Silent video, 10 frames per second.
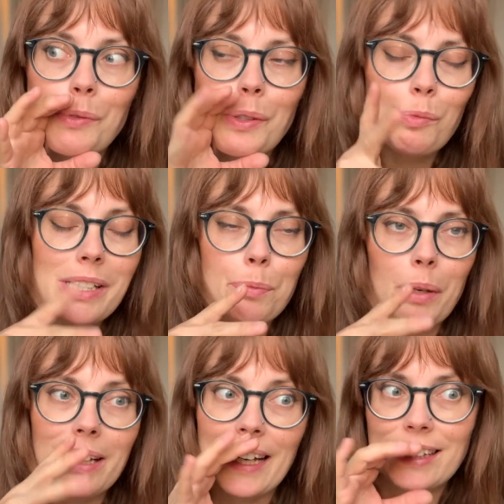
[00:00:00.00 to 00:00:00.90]

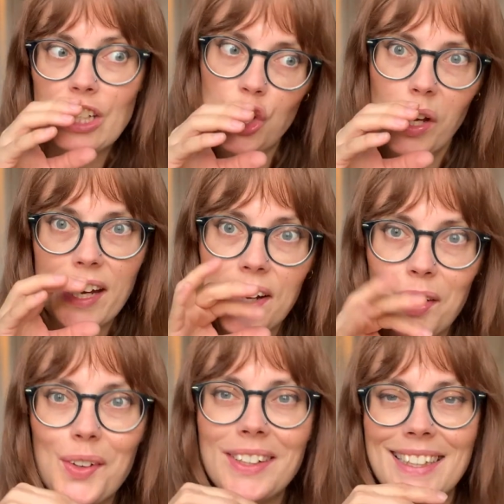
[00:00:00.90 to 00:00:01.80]
whispering, like, did you
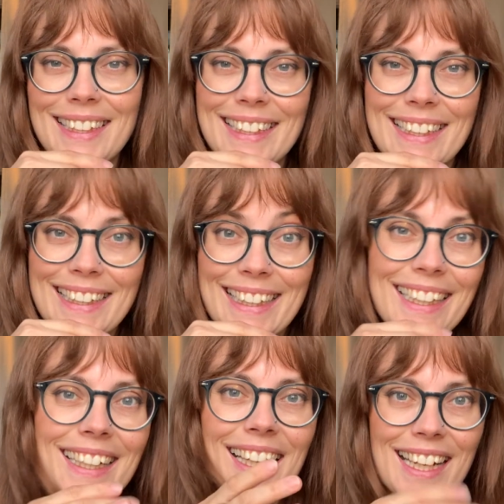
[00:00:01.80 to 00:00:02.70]
hear?
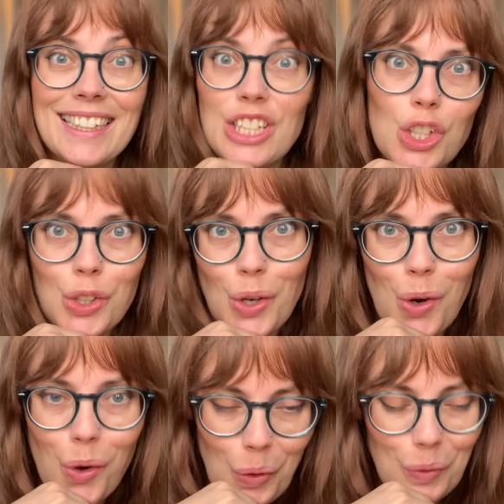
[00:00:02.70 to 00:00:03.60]
Like, did you
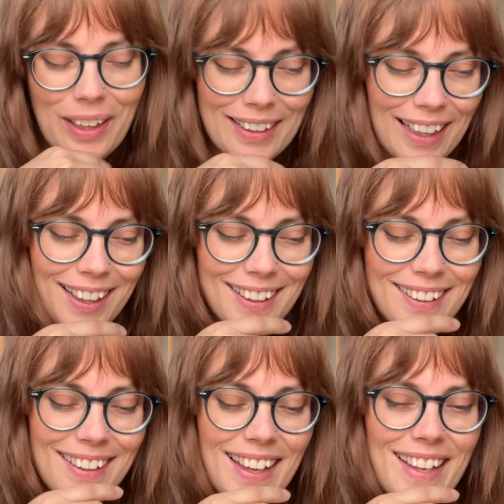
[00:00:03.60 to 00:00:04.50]
know?
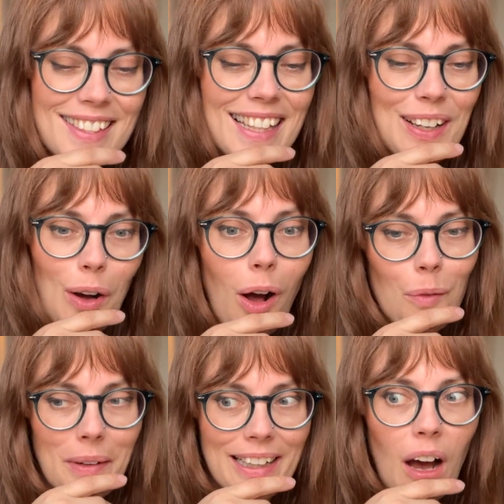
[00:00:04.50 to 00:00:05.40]
It's like, oh
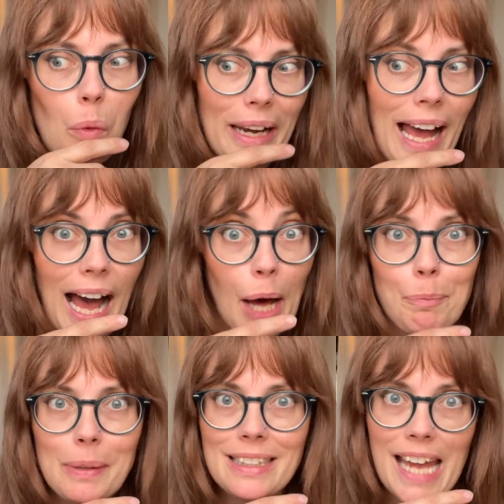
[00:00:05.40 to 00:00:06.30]
my God, what
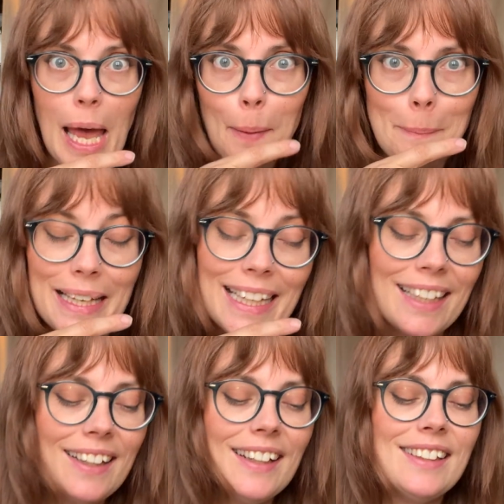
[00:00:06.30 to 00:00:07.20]
happened? Tell me.
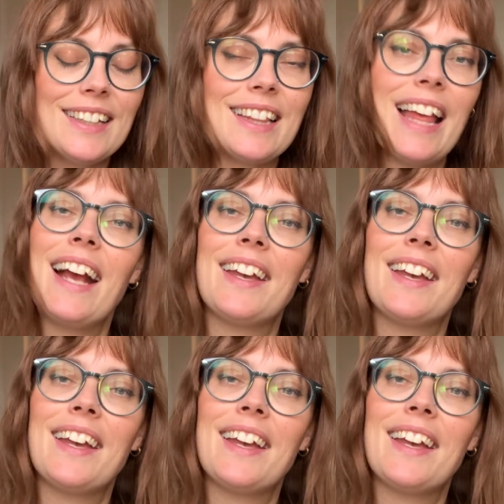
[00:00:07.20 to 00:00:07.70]
It's like that